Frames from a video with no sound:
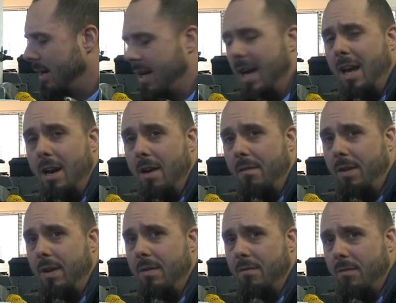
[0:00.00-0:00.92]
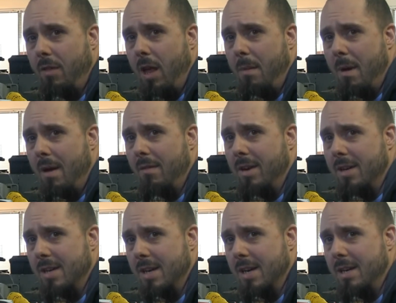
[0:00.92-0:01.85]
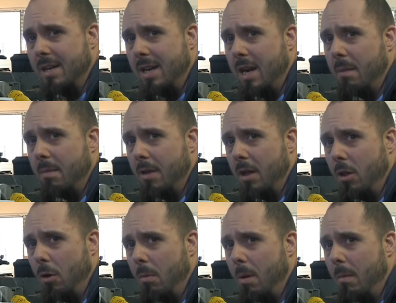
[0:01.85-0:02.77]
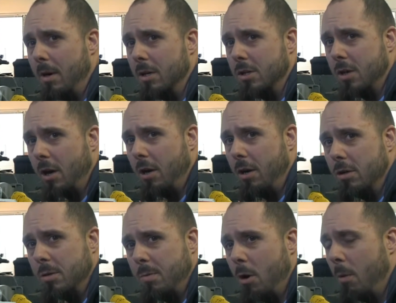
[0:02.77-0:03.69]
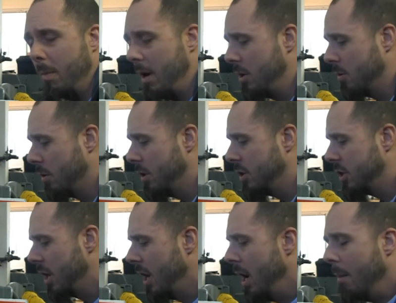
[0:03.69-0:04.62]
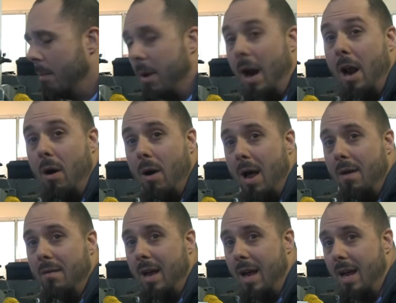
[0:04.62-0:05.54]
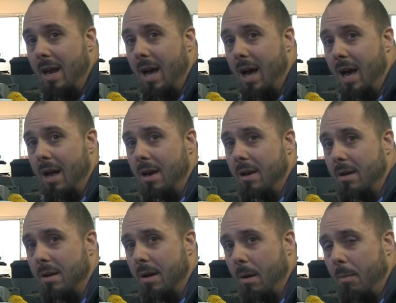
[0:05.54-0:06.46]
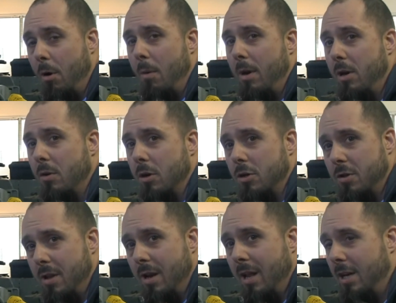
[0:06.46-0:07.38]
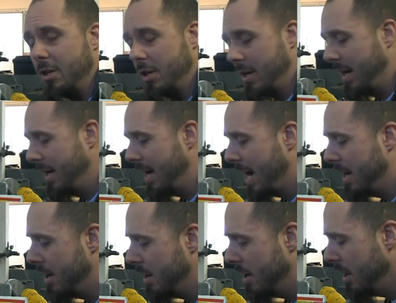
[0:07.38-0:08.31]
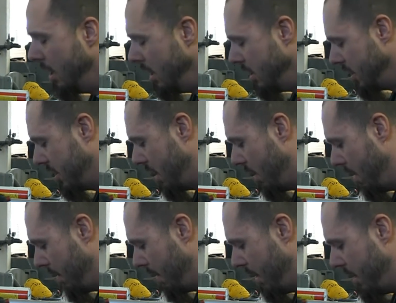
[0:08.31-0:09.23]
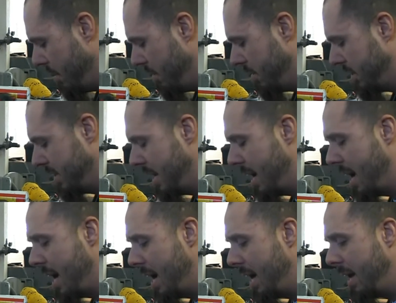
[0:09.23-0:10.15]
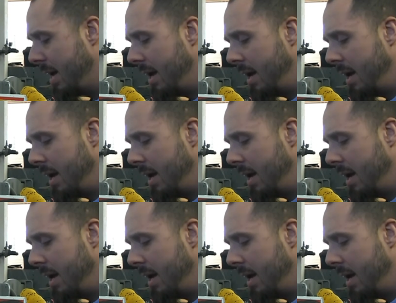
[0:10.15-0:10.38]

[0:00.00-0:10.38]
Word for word: can't get enough flame out of it to, heat up the aluminum here, so I'm going to use a propane torch. But I don't have a, uh, a propane torch with an electric igniter. So I'm going to use the